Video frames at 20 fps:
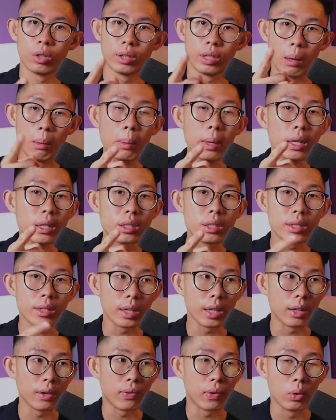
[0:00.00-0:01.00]
That
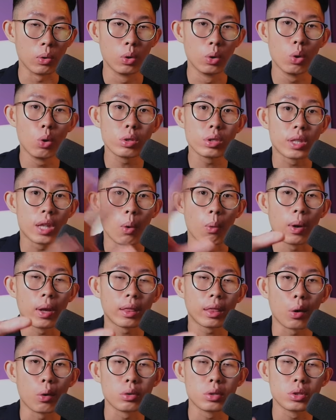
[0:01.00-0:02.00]
means if you lose that
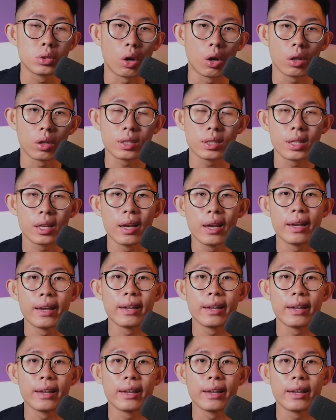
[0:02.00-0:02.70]
one thousand dollars,